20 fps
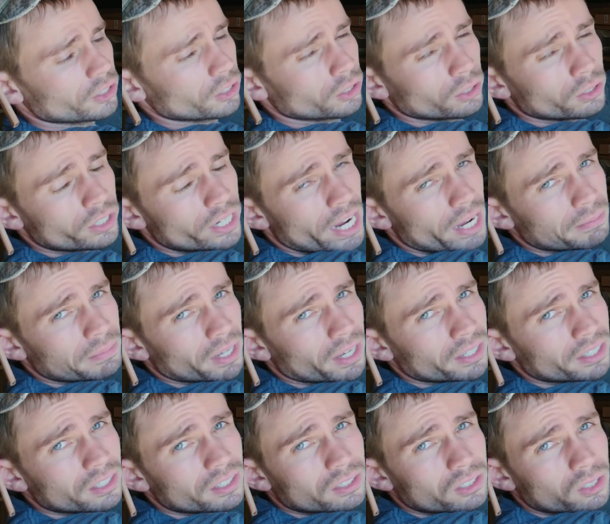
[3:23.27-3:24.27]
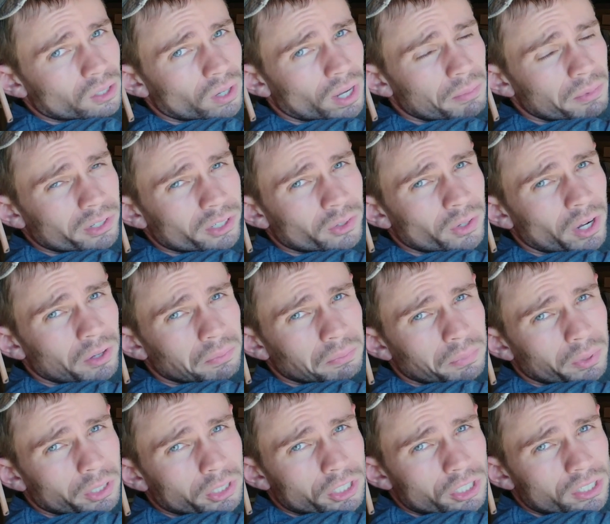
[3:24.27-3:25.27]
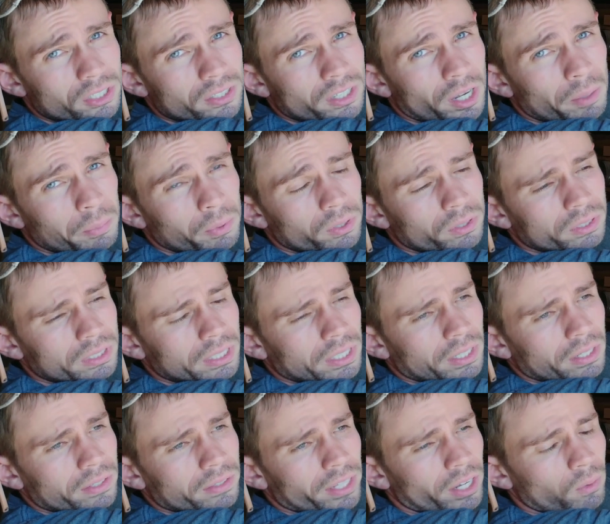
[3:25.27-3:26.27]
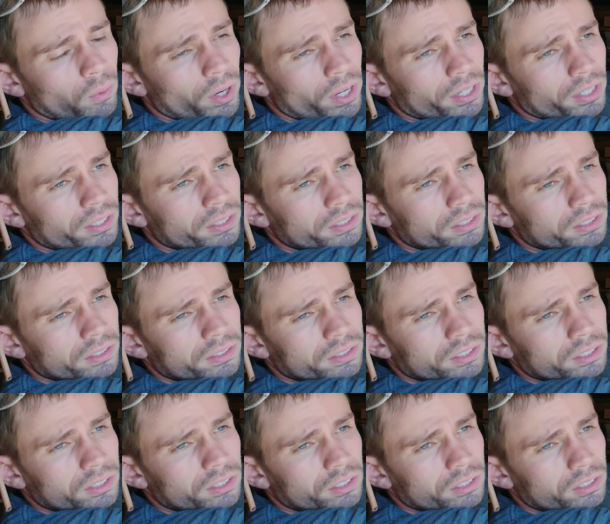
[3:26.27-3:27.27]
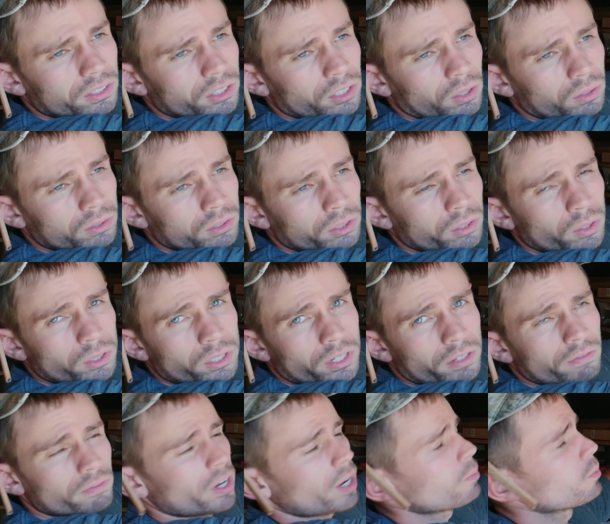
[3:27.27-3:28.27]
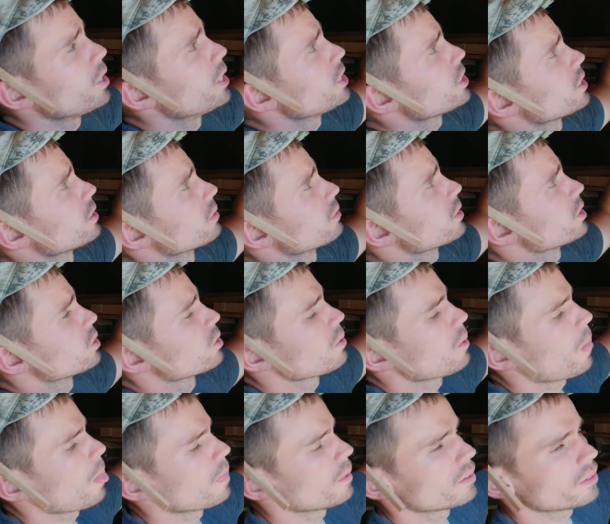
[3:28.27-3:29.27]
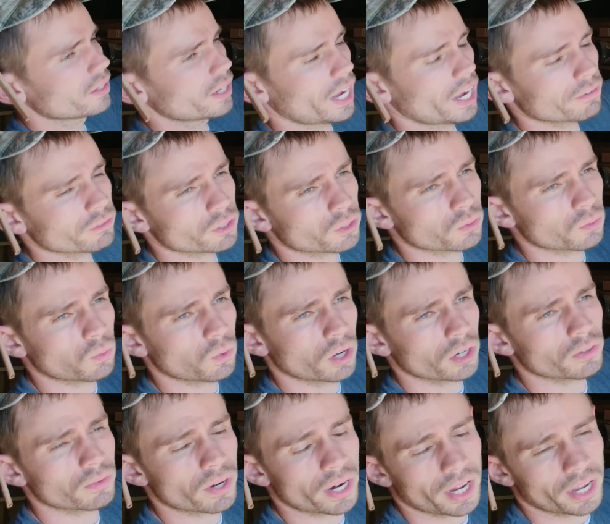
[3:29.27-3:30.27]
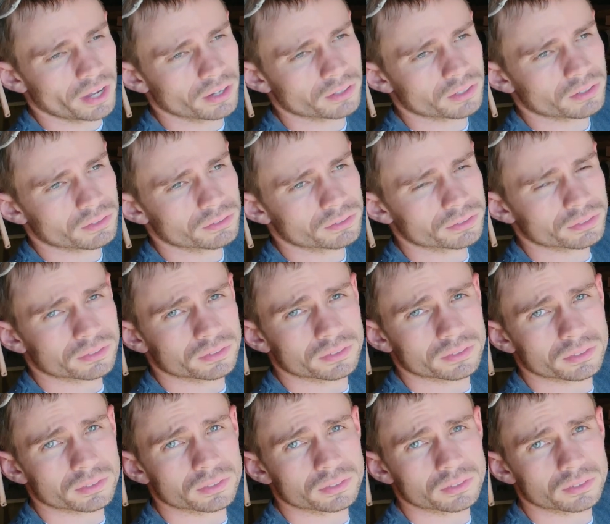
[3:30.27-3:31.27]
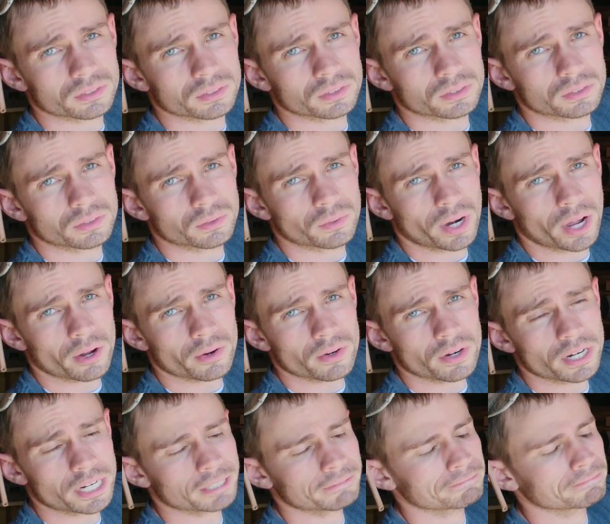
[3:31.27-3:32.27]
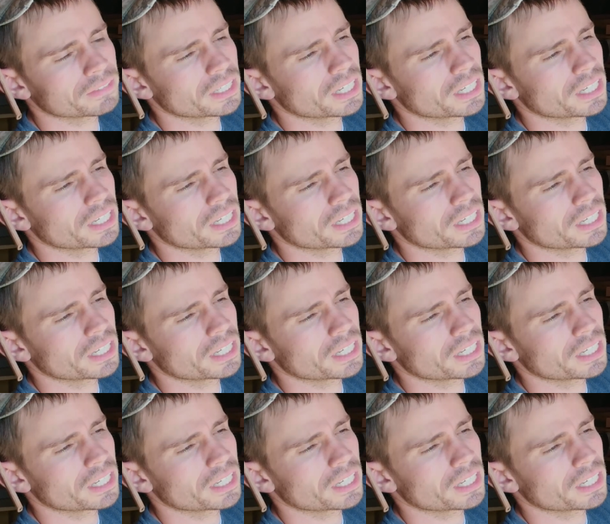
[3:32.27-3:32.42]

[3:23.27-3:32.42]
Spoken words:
two jam nuts, so I'm going to go out and purchase a couple. That way you don't lose in vibration, because after one round of routing,